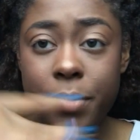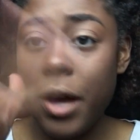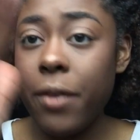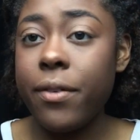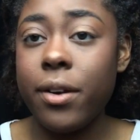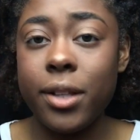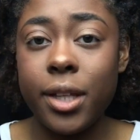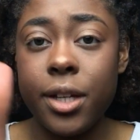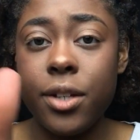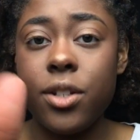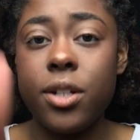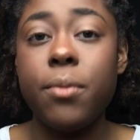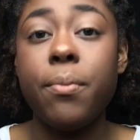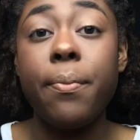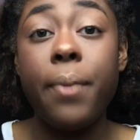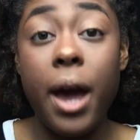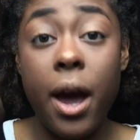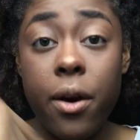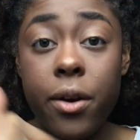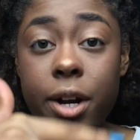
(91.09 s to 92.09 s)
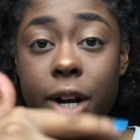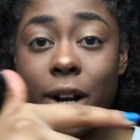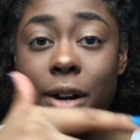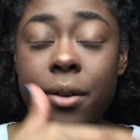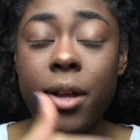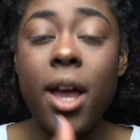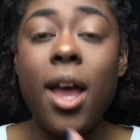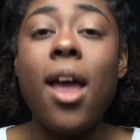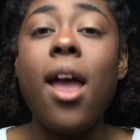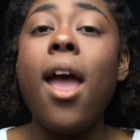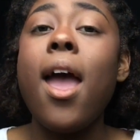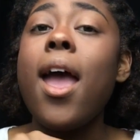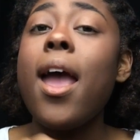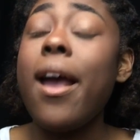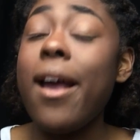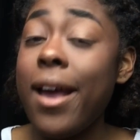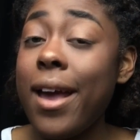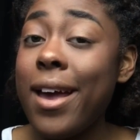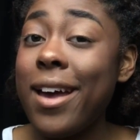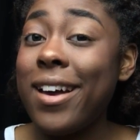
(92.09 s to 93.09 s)
not foundation, powder.
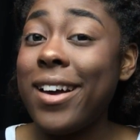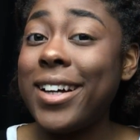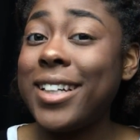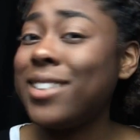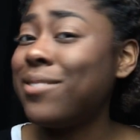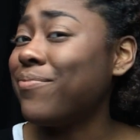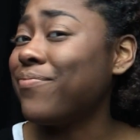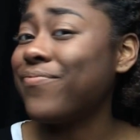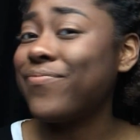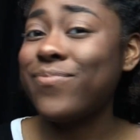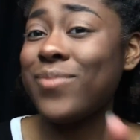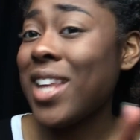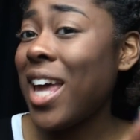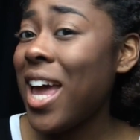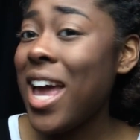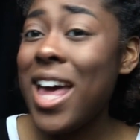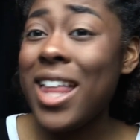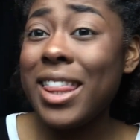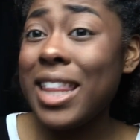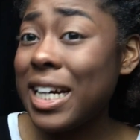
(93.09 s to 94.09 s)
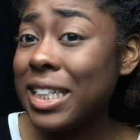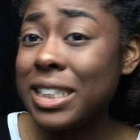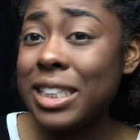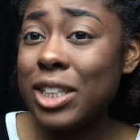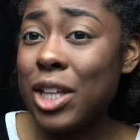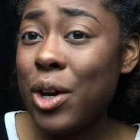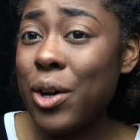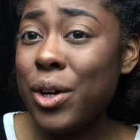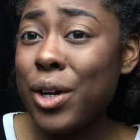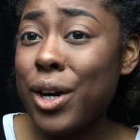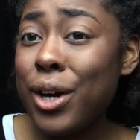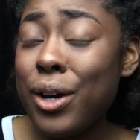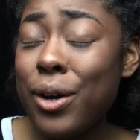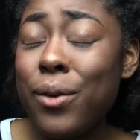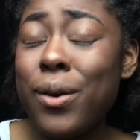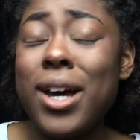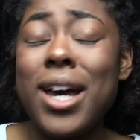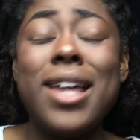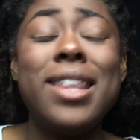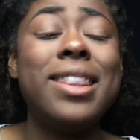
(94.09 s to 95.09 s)
And that's a no-go.
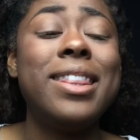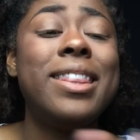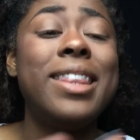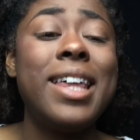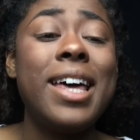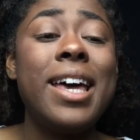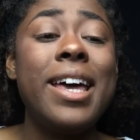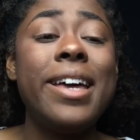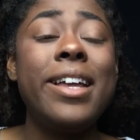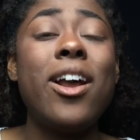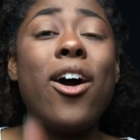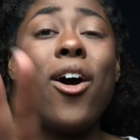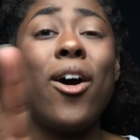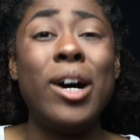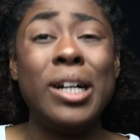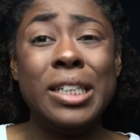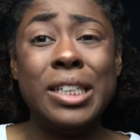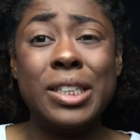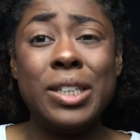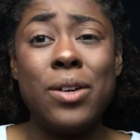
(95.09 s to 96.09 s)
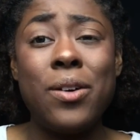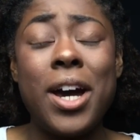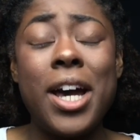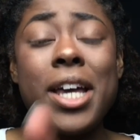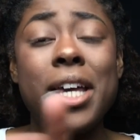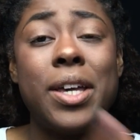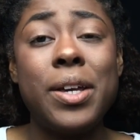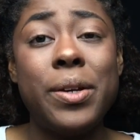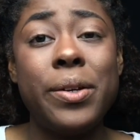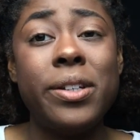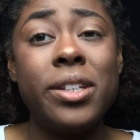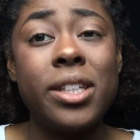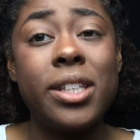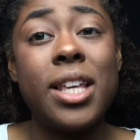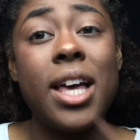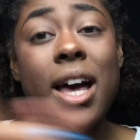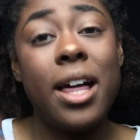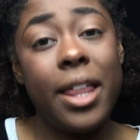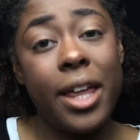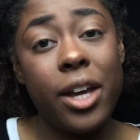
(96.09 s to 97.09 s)
And then also I use the
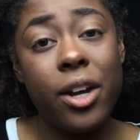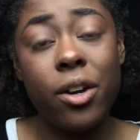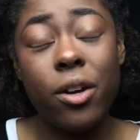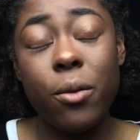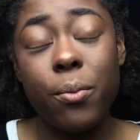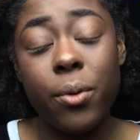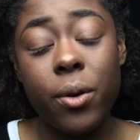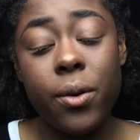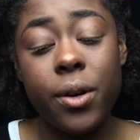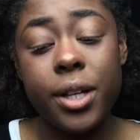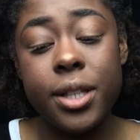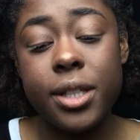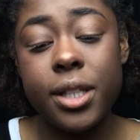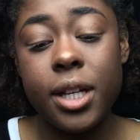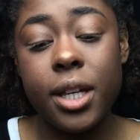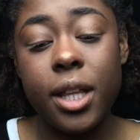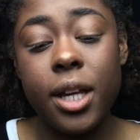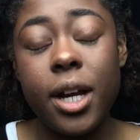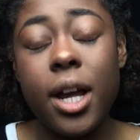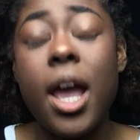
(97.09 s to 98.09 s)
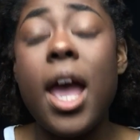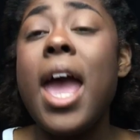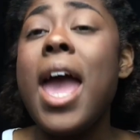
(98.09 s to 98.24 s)
LA Girl Pro Concealer.